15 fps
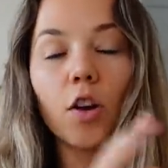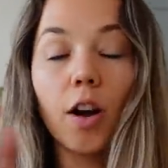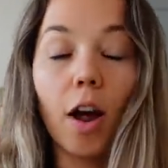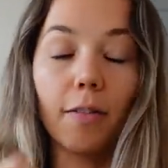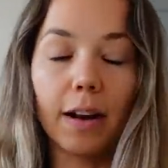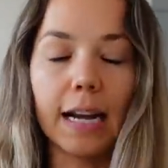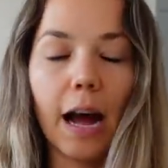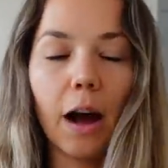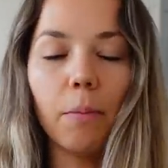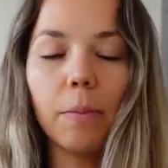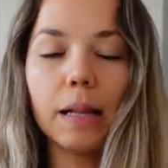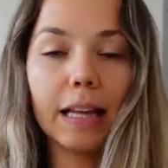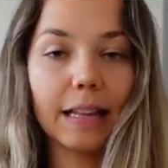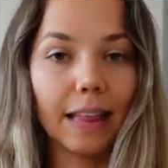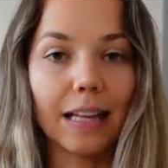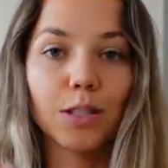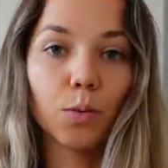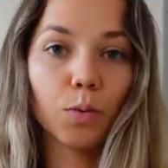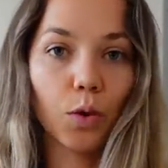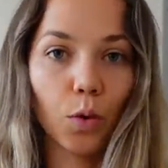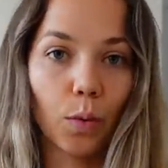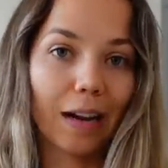Not right now, but like that's
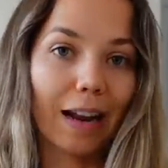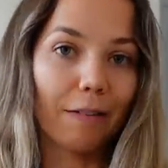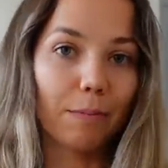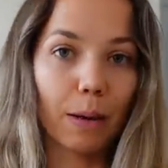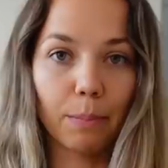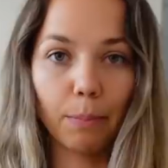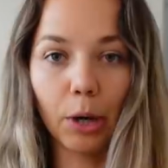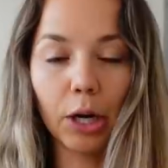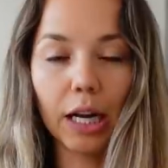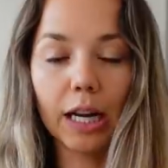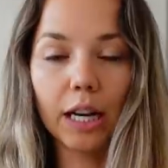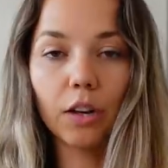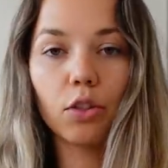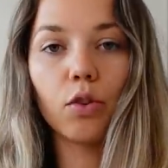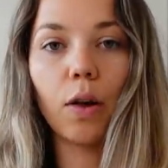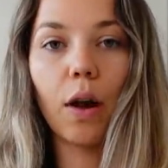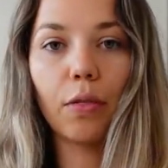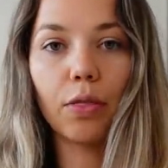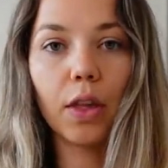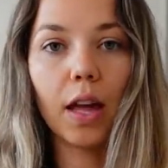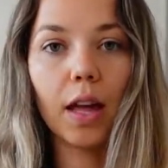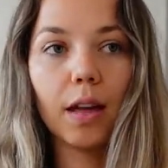the one I've been burning
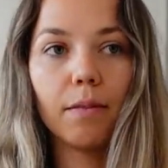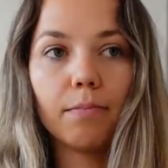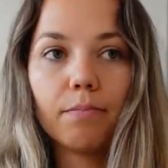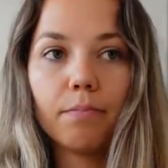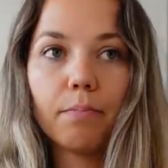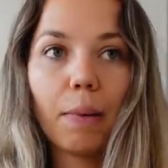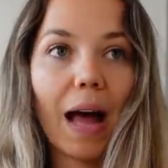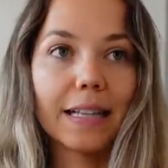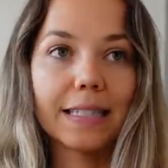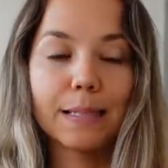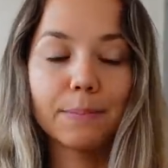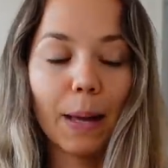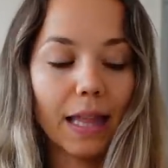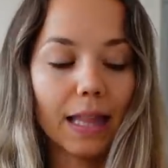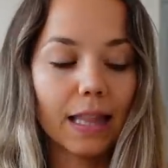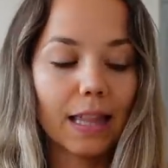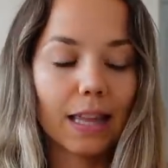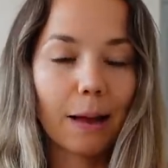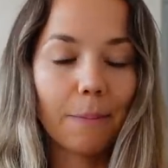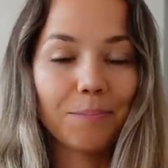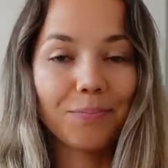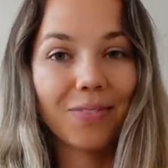throughout the past month.
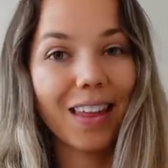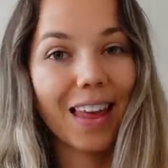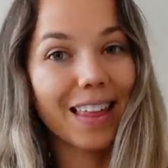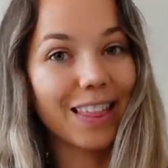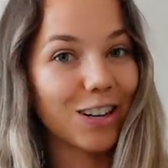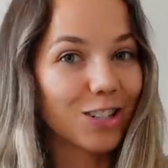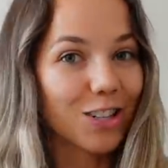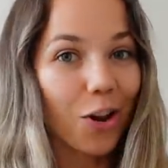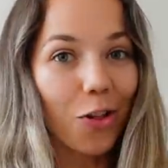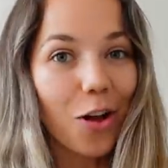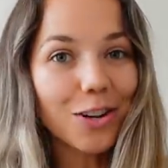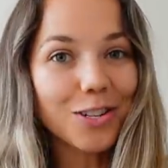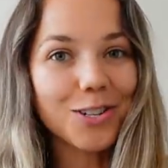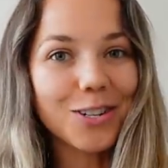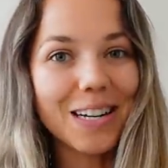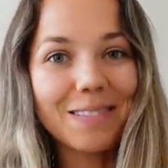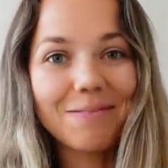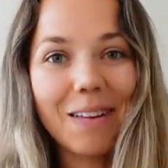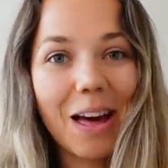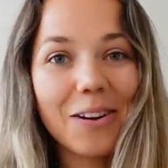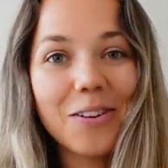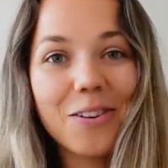There's my
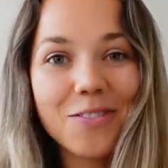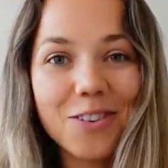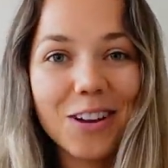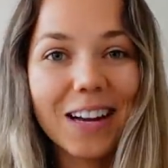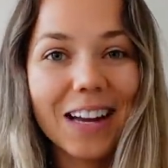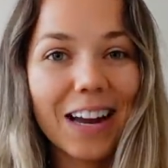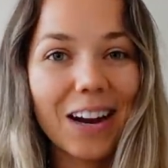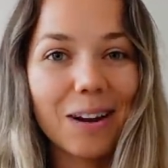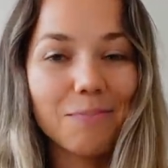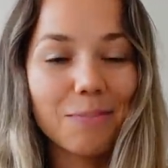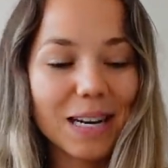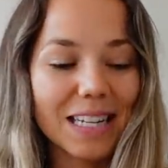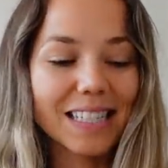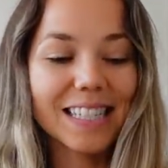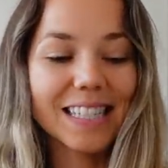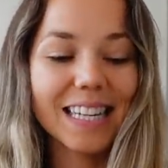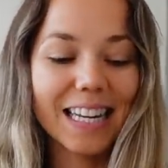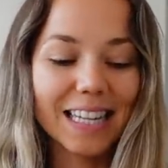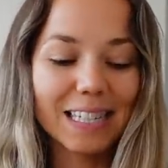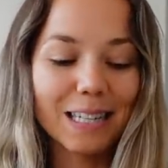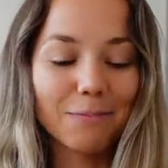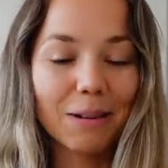laundry. I don't know if you can hear it, but it's
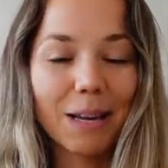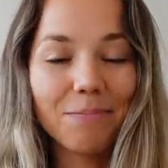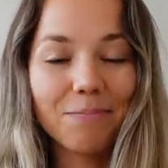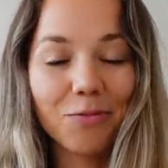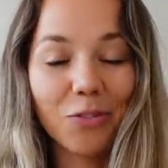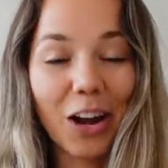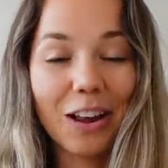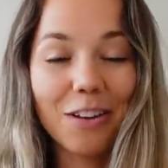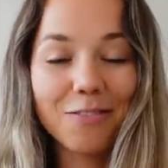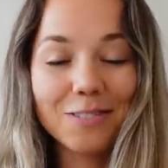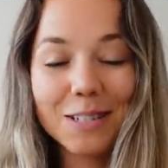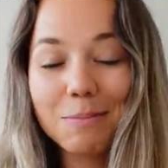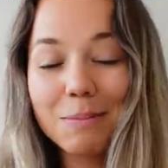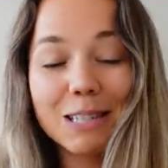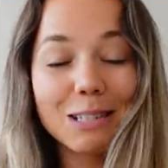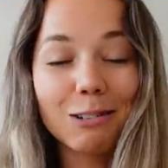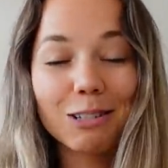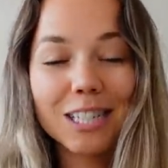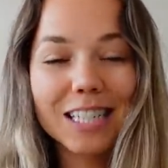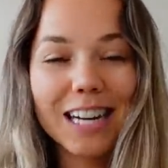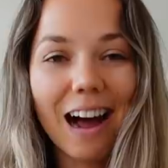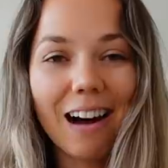singing to me, ready to be
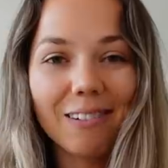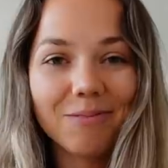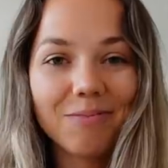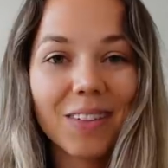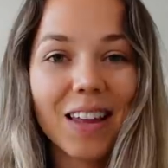switched out.